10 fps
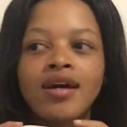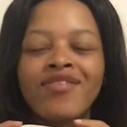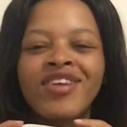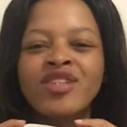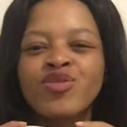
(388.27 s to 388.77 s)
I
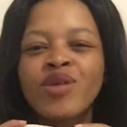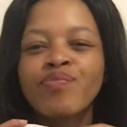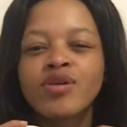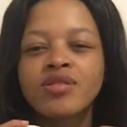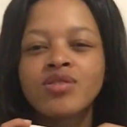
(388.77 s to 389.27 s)
feel like doing a
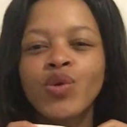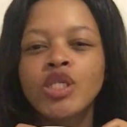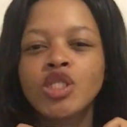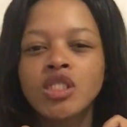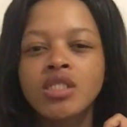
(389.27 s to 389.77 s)
bonus
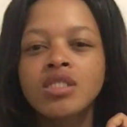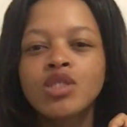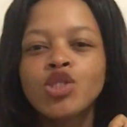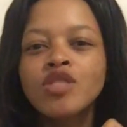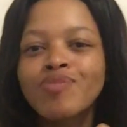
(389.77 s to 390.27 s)
question
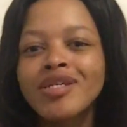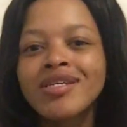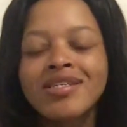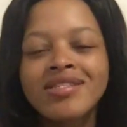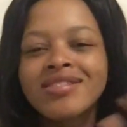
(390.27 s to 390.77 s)
just
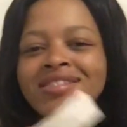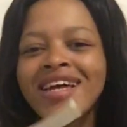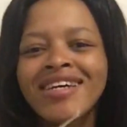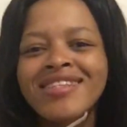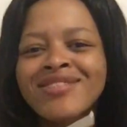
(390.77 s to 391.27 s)
because,
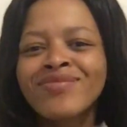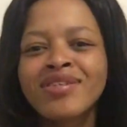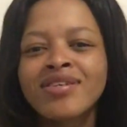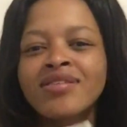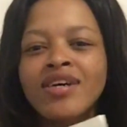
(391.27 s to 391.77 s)
like, this
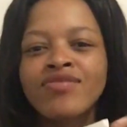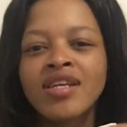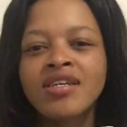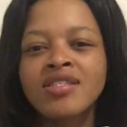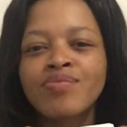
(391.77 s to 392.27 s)
video I feel
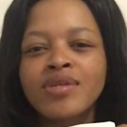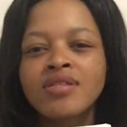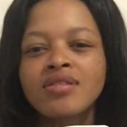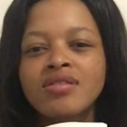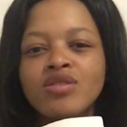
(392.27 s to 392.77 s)
like is a bit
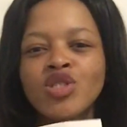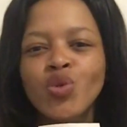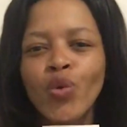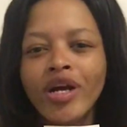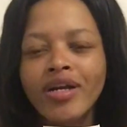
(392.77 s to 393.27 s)

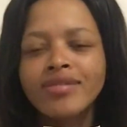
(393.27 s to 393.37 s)
short.